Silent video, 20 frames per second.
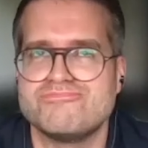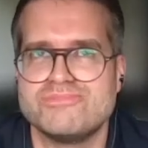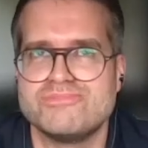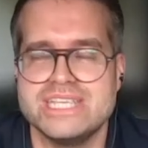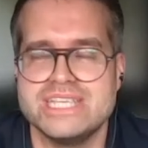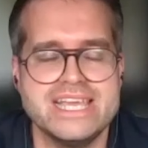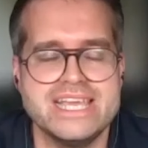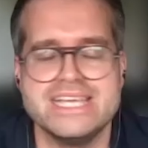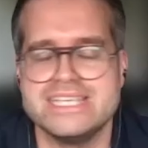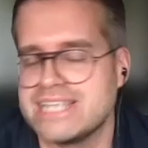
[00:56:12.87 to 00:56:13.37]

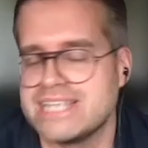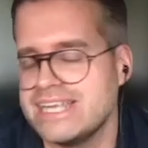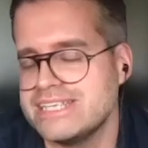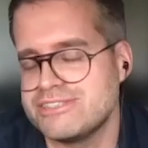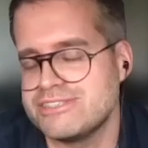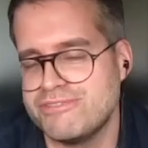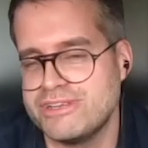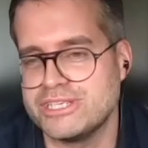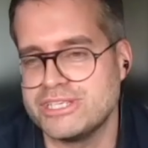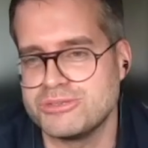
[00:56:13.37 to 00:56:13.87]
Deniz,
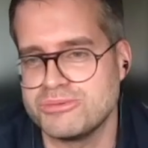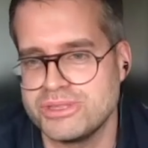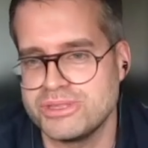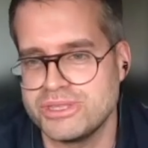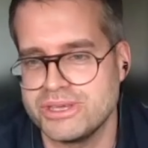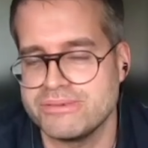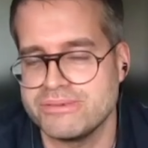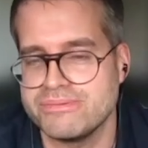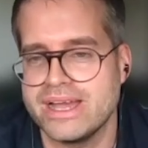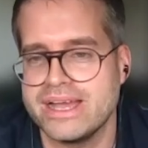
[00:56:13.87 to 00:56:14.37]
let's finish
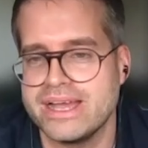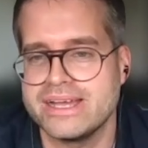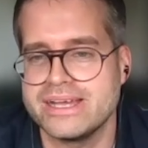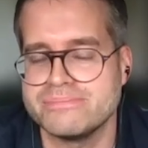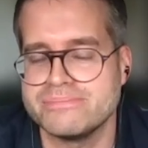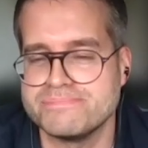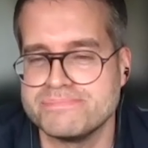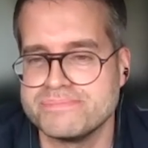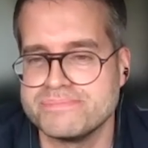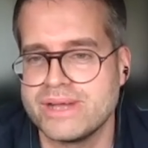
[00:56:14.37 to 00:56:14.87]
with you.
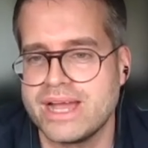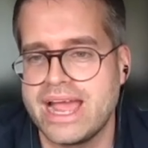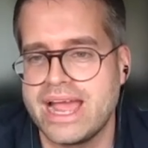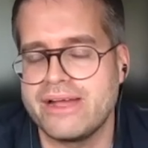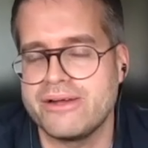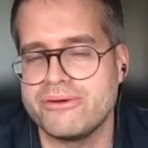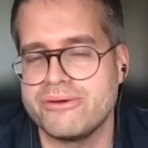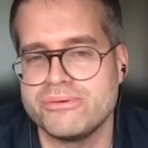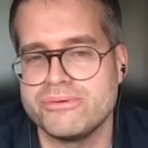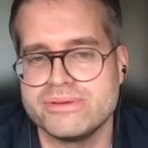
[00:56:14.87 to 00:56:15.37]

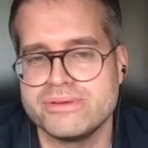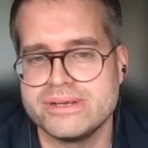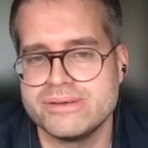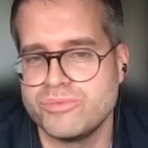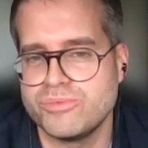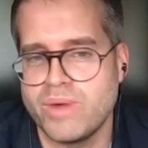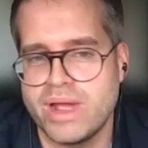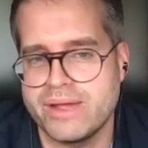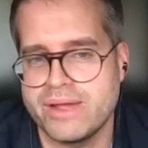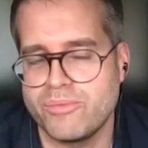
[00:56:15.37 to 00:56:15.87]

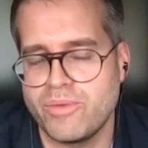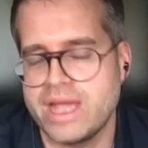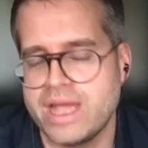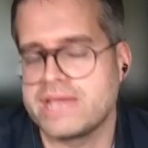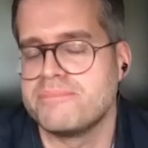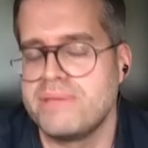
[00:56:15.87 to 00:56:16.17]
Where